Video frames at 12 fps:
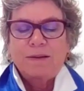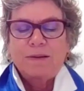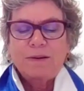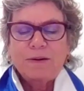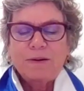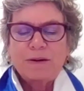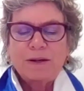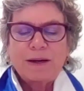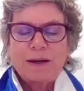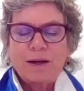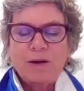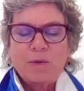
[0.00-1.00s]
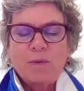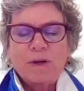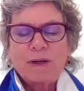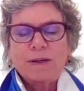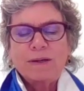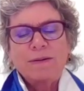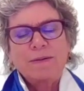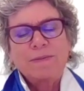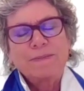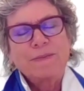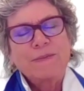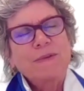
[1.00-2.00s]
Third, I want to
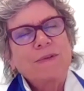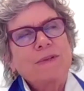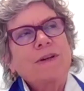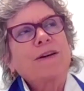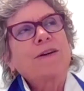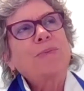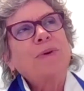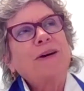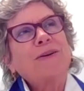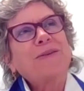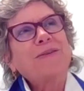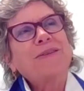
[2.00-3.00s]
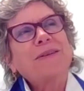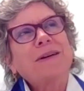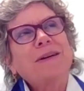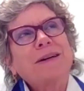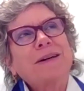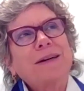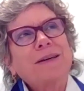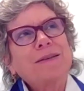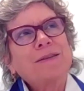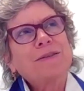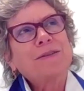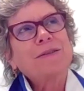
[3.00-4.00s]
talk about
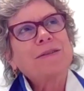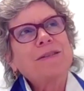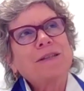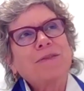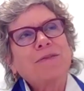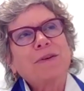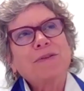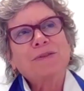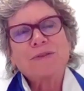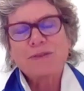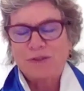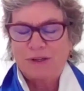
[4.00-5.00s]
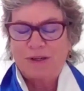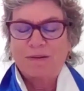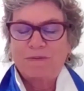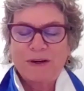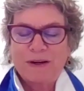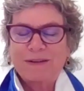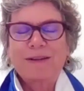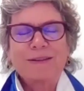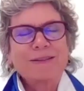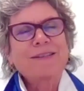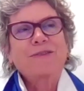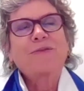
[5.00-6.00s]
Stefanos
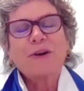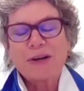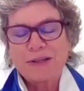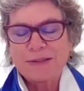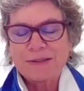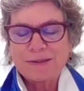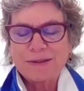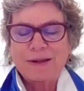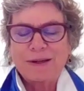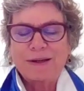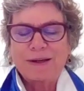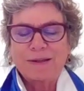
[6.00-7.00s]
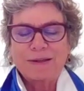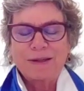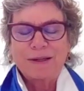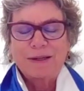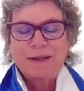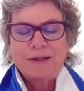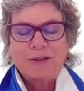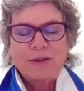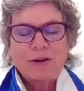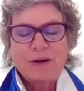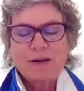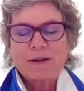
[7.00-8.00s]
Skevan's
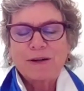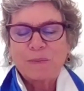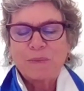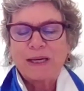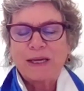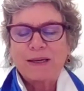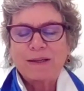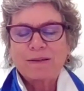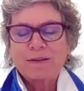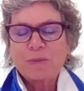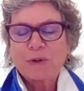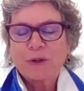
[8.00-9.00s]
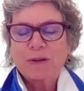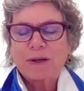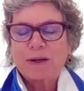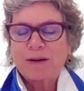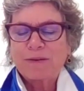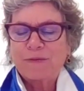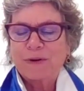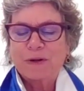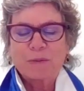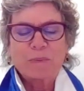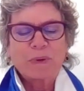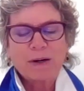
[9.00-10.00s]
talk on making thermal
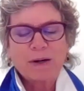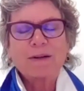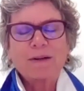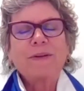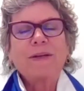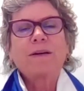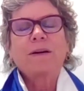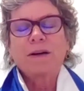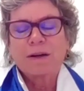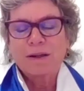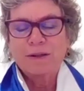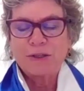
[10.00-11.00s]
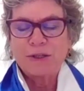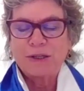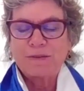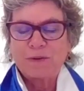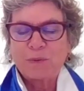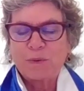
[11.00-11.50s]
comfort part of the ecology of the